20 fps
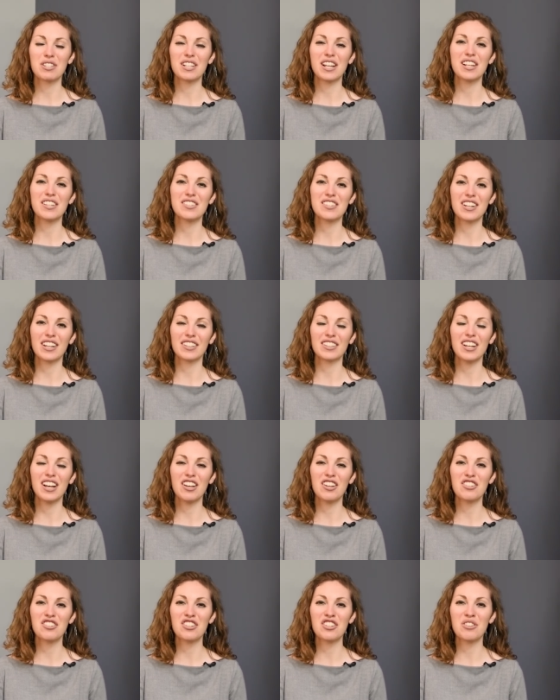today's
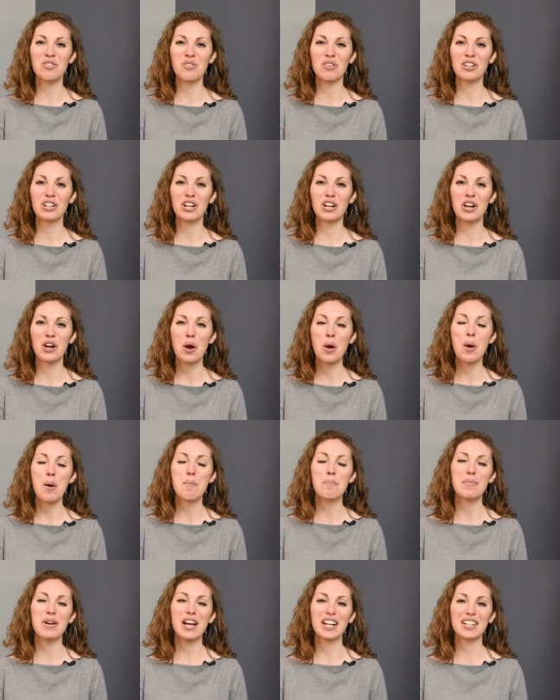Technology Corner.
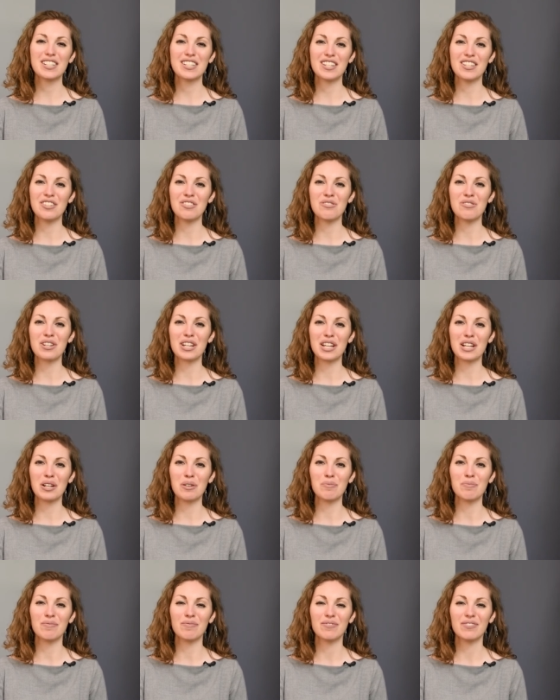Back to you,
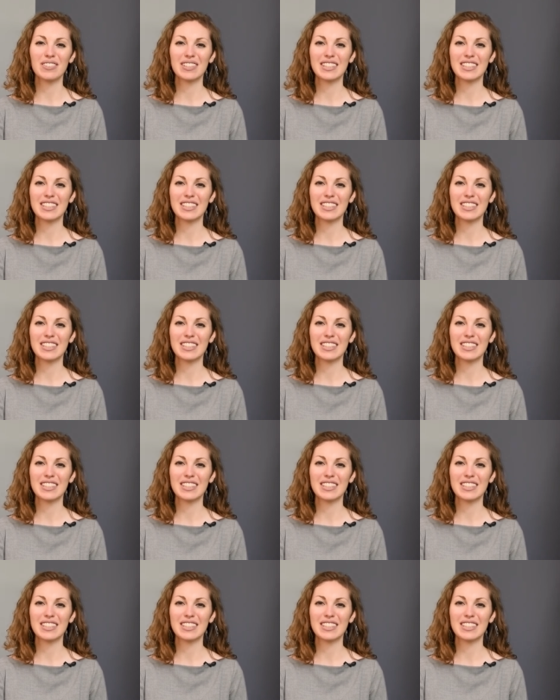Kim.